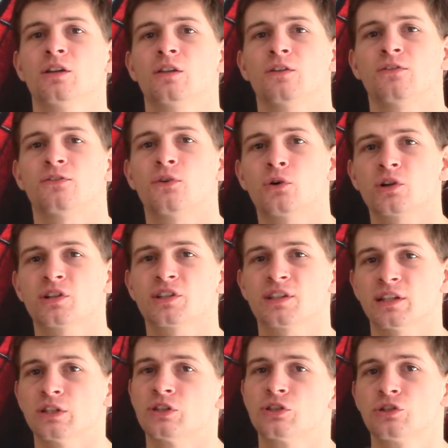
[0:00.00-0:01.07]
The Force
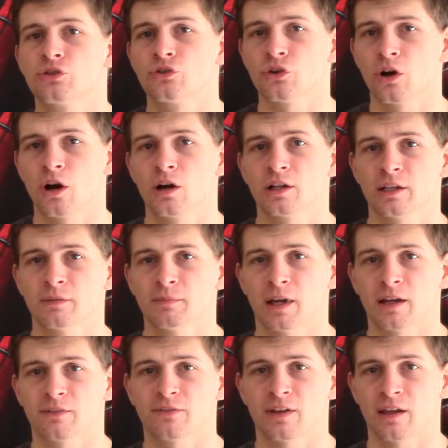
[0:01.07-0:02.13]
is strong in
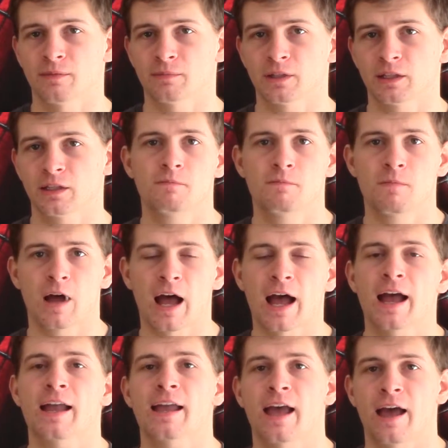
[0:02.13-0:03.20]
my family.
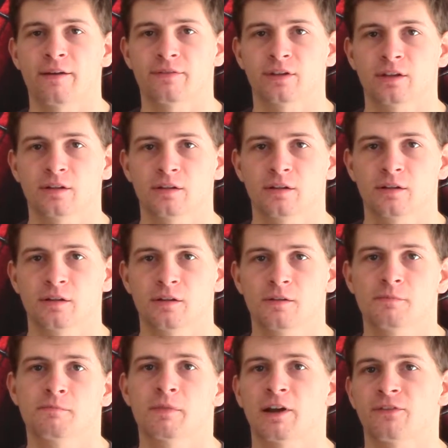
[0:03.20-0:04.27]
I have it.
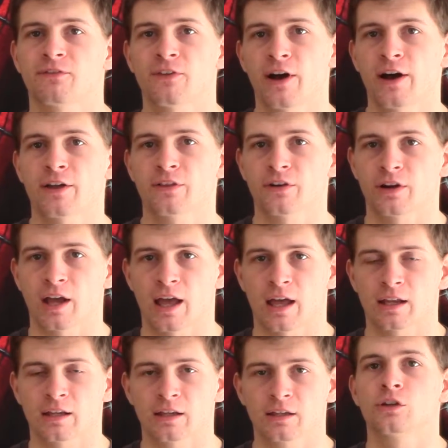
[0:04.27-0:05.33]
My father
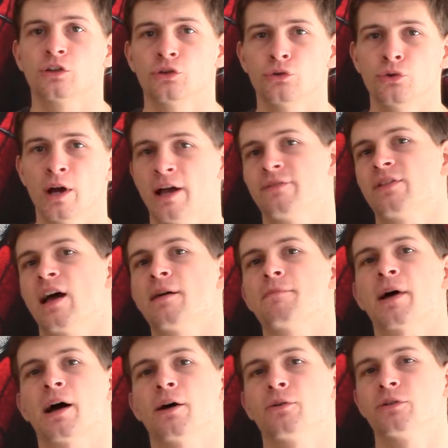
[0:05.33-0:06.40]
had it. You have that
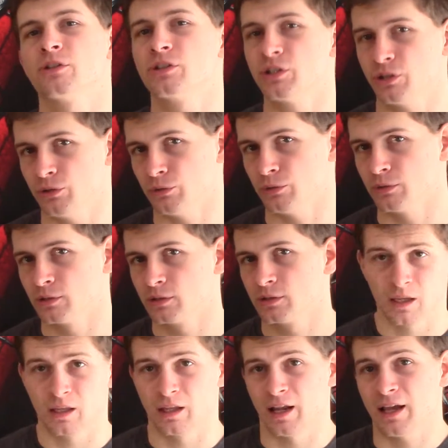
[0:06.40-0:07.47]
power too.
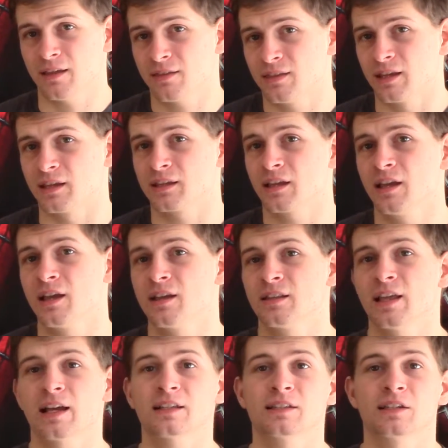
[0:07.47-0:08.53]
And I think
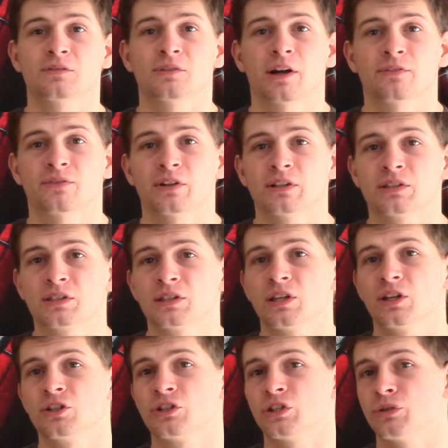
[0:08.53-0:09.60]
that's in reference
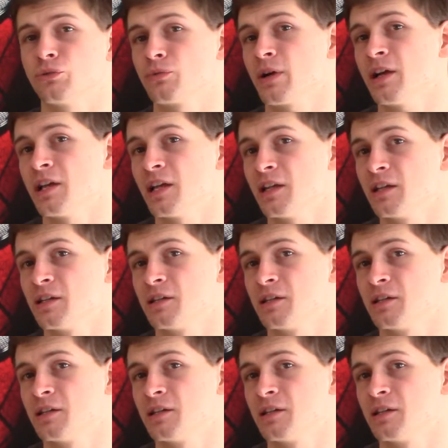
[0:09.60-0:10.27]
to Rey,